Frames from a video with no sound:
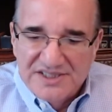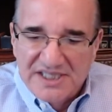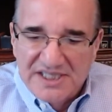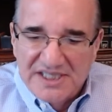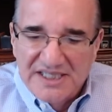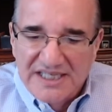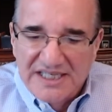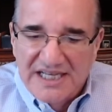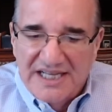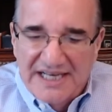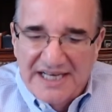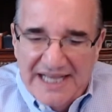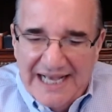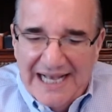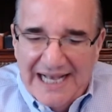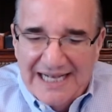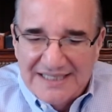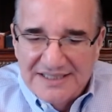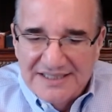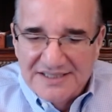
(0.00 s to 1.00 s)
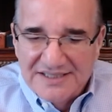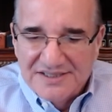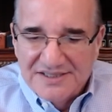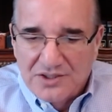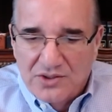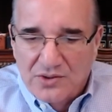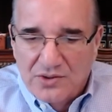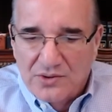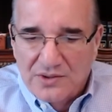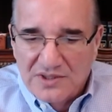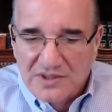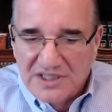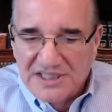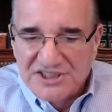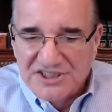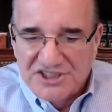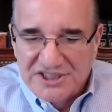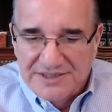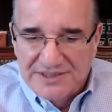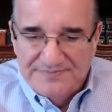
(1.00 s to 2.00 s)
again, act as a
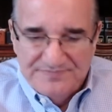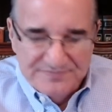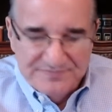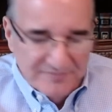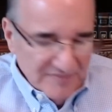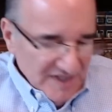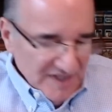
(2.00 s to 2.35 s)
coalition.